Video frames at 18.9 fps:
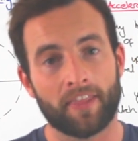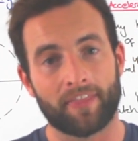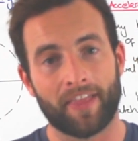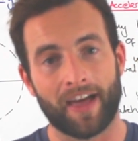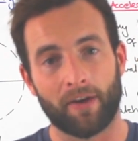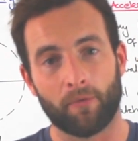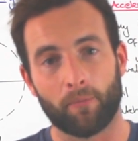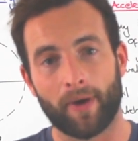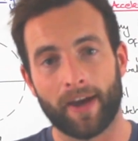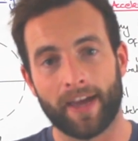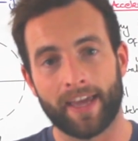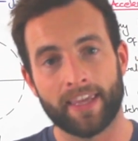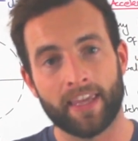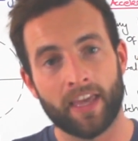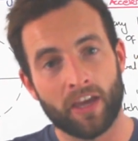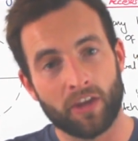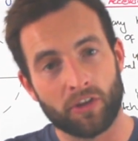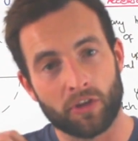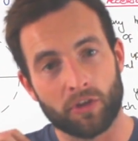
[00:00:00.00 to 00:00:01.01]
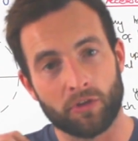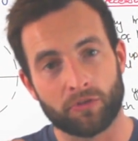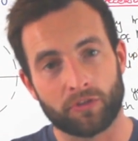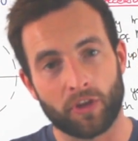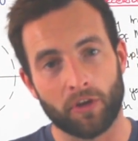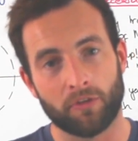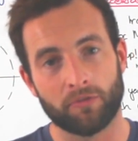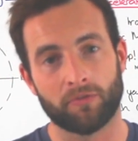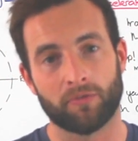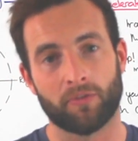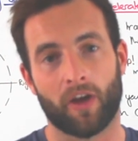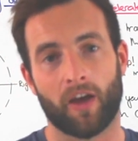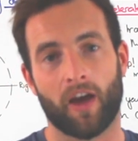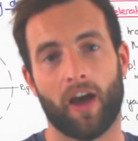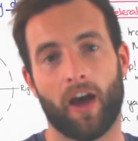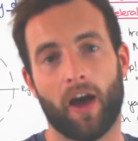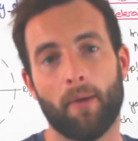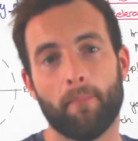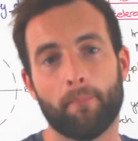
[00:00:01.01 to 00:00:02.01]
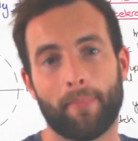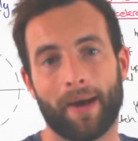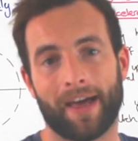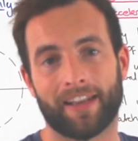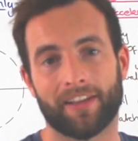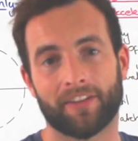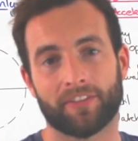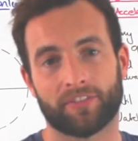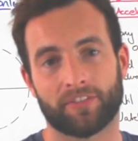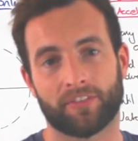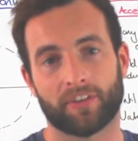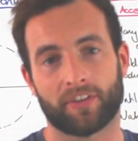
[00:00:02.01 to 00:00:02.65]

That way you don't unbalance